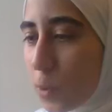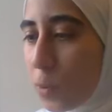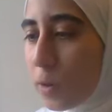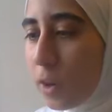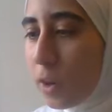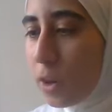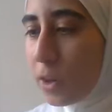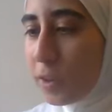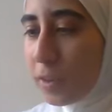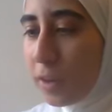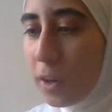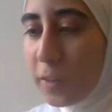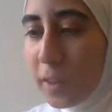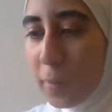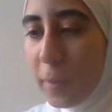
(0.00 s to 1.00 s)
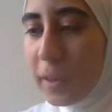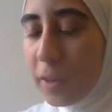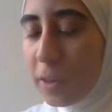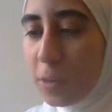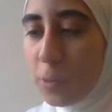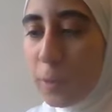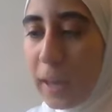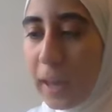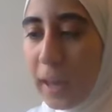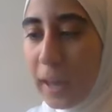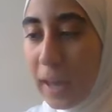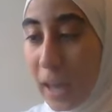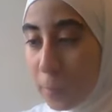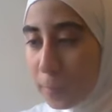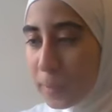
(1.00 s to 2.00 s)
So are they making you
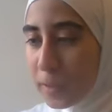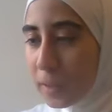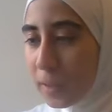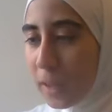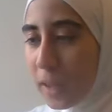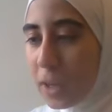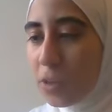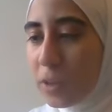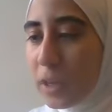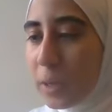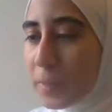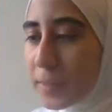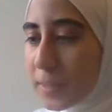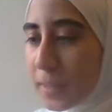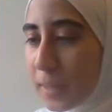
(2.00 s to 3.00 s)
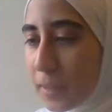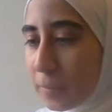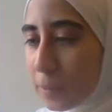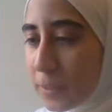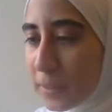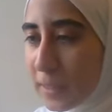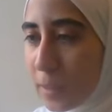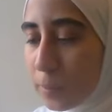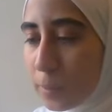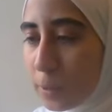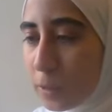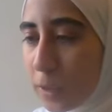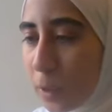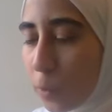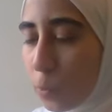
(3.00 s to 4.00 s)
happy, angry, upset, for
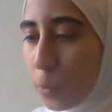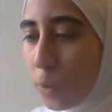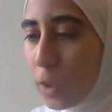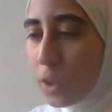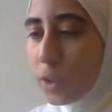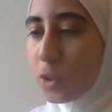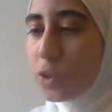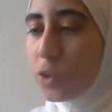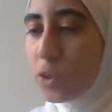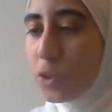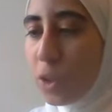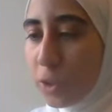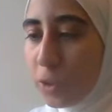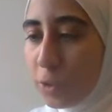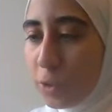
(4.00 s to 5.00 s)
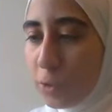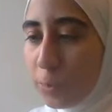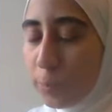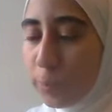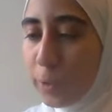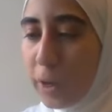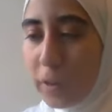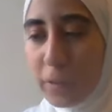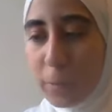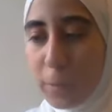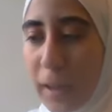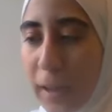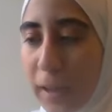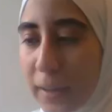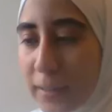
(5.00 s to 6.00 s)
example? Like, are you proud of
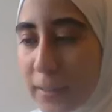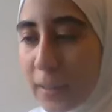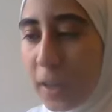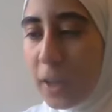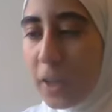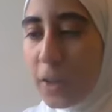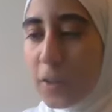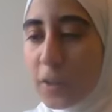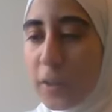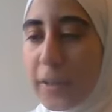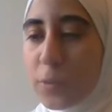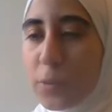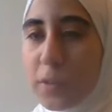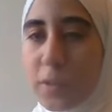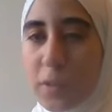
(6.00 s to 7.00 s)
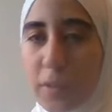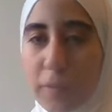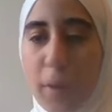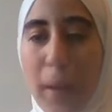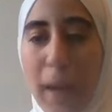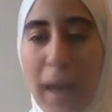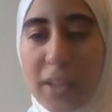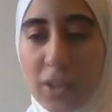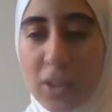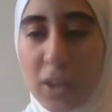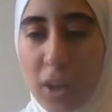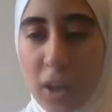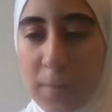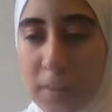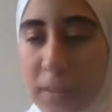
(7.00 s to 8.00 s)
your past? So that's where the
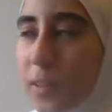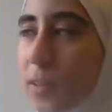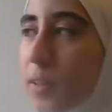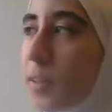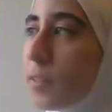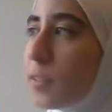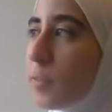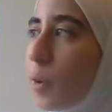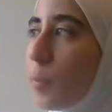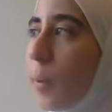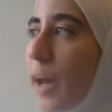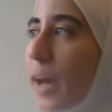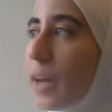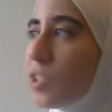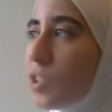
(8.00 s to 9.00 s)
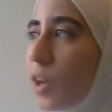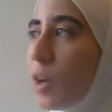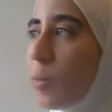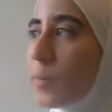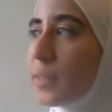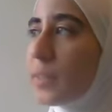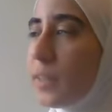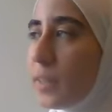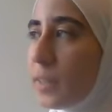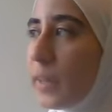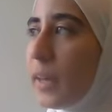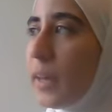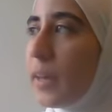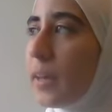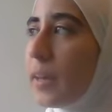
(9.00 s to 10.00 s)
self-compassion comes in. The self-compassion comes
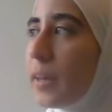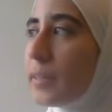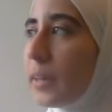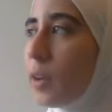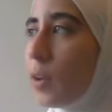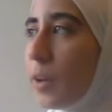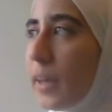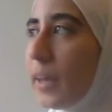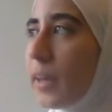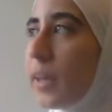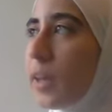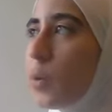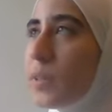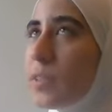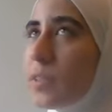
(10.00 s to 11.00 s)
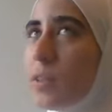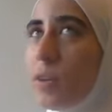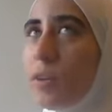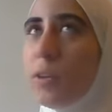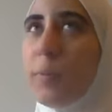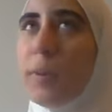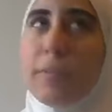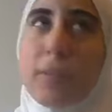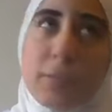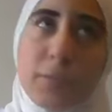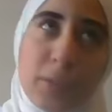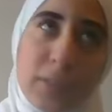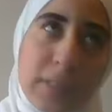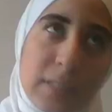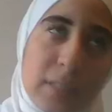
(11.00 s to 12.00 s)
in. It's like, okay, it wasn't all my
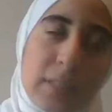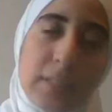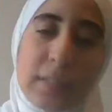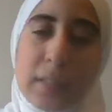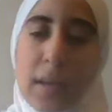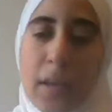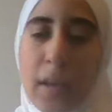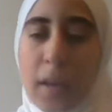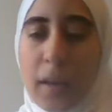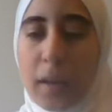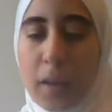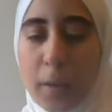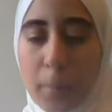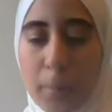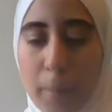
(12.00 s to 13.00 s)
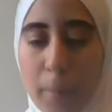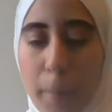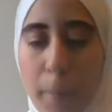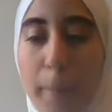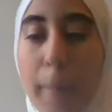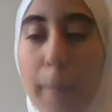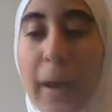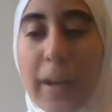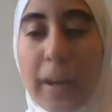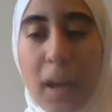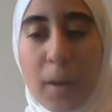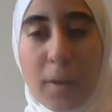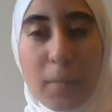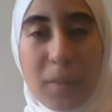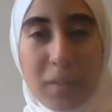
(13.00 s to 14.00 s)
fault, for instance. It
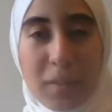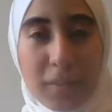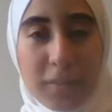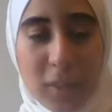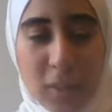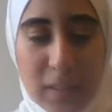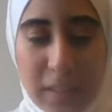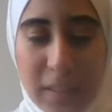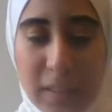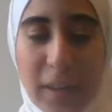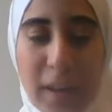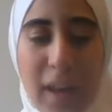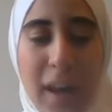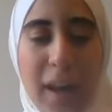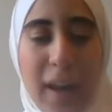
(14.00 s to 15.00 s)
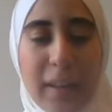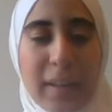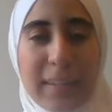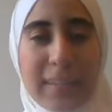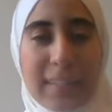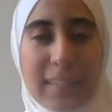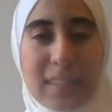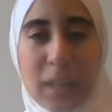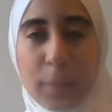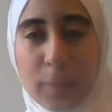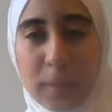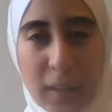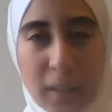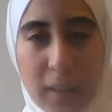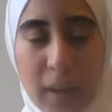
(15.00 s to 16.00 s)
might have been my fault. I
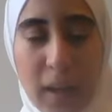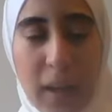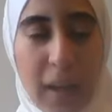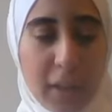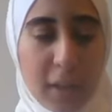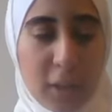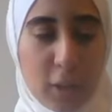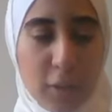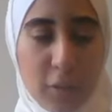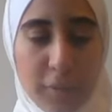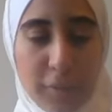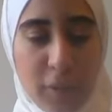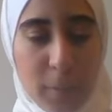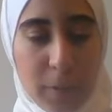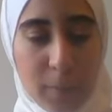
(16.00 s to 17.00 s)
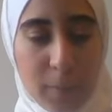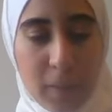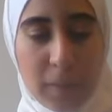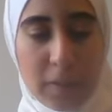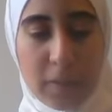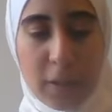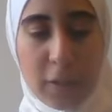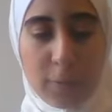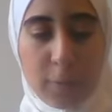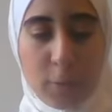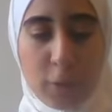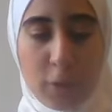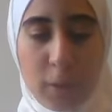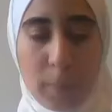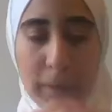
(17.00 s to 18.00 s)
accept that. I learn from it. And
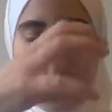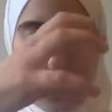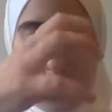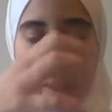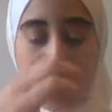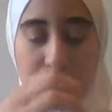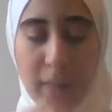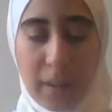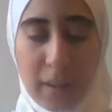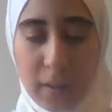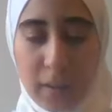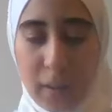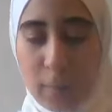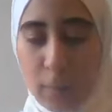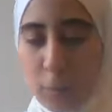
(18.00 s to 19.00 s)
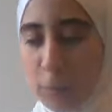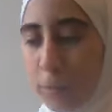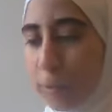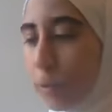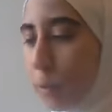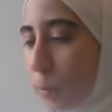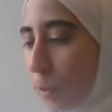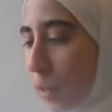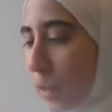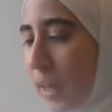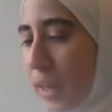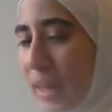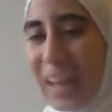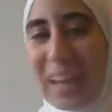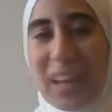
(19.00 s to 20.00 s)
therefore, I'm going to take that and move
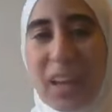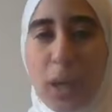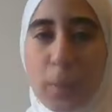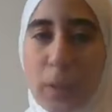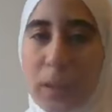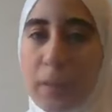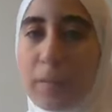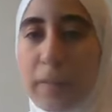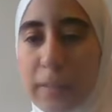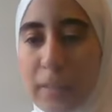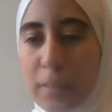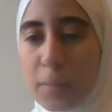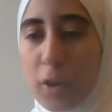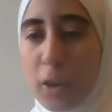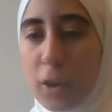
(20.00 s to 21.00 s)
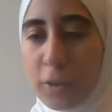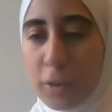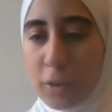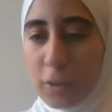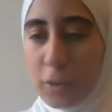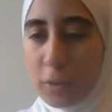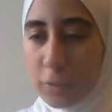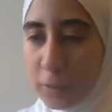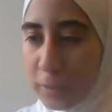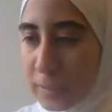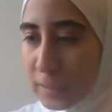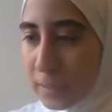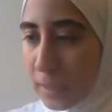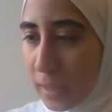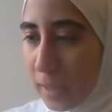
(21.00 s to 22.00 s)
forward and not play the victim card over
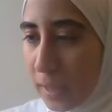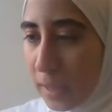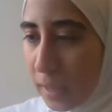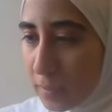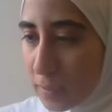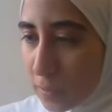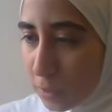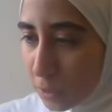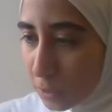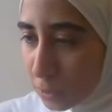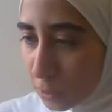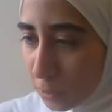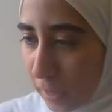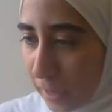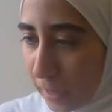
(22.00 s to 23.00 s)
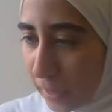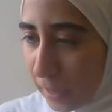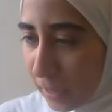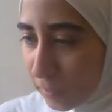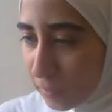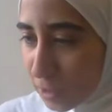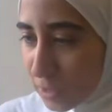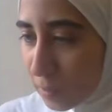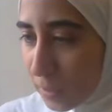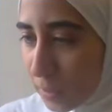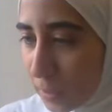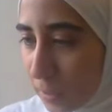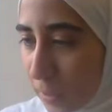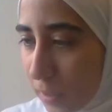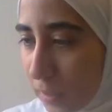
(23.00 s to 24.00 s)
it. And so I have
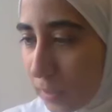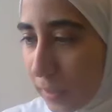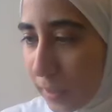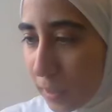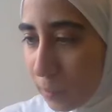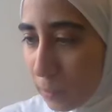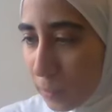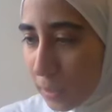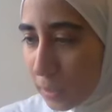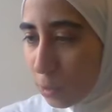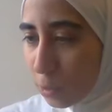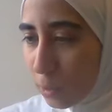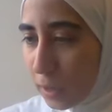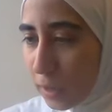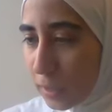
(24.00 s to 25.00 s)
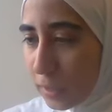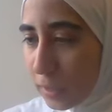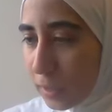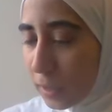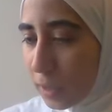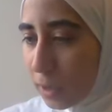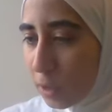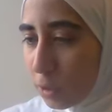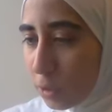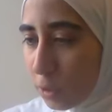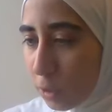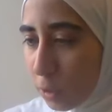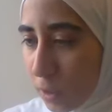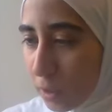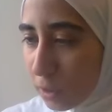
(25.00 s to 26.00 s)
just been laying in bed crying.
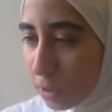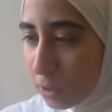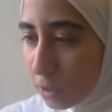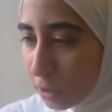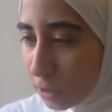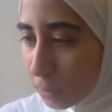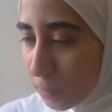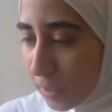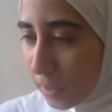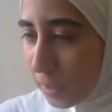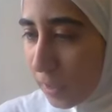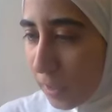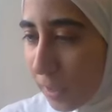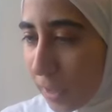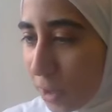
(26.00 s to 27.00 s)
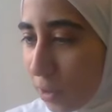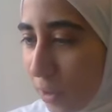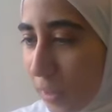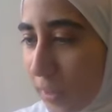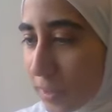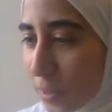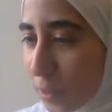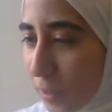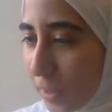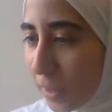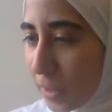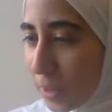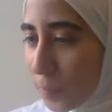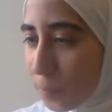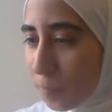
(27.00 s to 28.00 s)
No, not at all. Hey, crying is
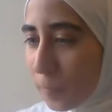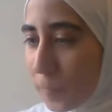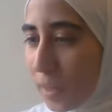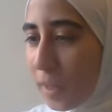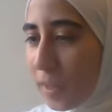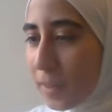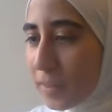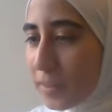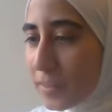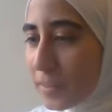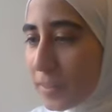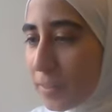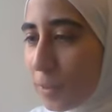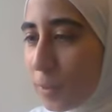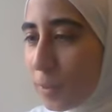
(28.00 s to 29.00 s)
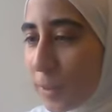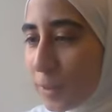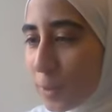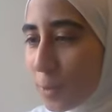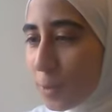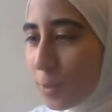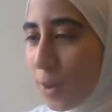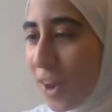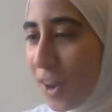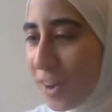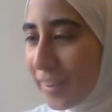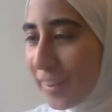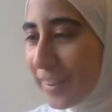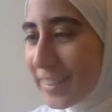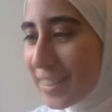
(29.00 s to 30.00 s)
okay. And if you need to
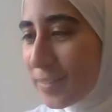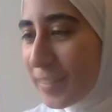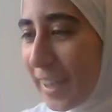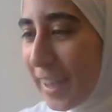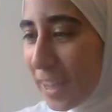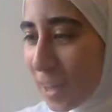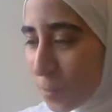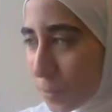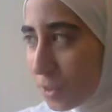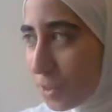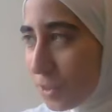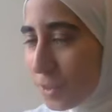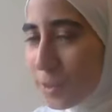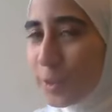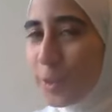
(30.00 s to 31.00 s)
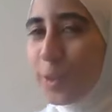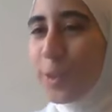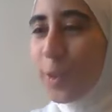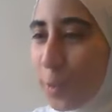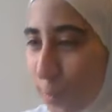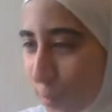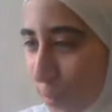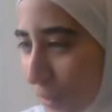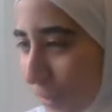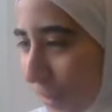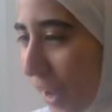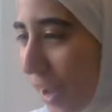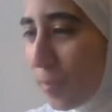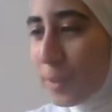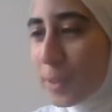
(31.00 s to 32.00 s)
hug a stuffed animal, go for
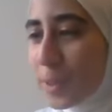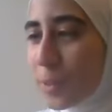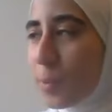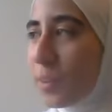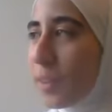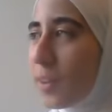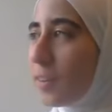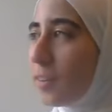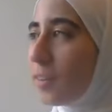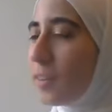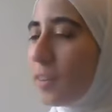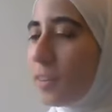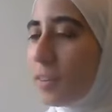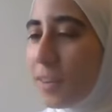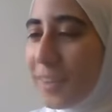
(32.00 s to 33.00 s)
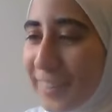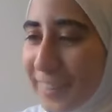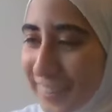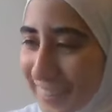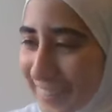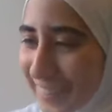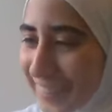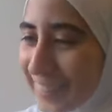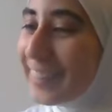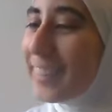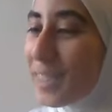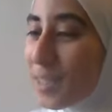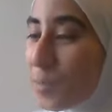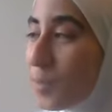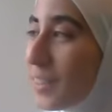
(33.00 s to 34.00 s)
it. I've been doing that
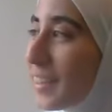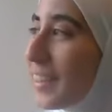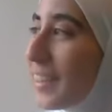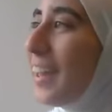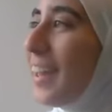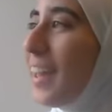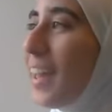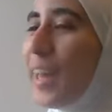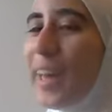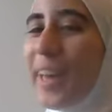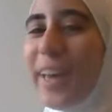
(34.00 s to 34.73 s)
this week.